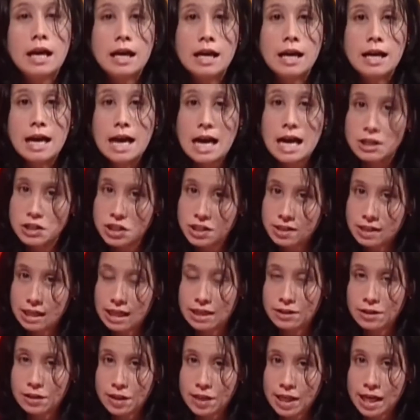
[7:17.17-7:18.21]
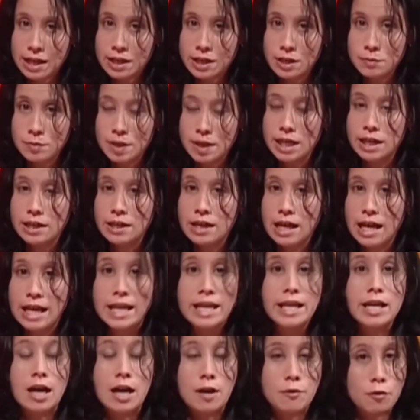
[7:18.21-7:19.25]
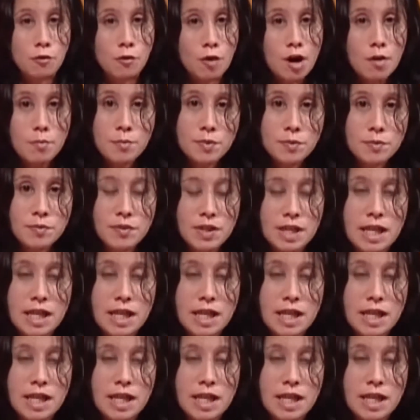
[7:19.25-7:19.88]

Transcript: uh, actually saying that there had been a cover up,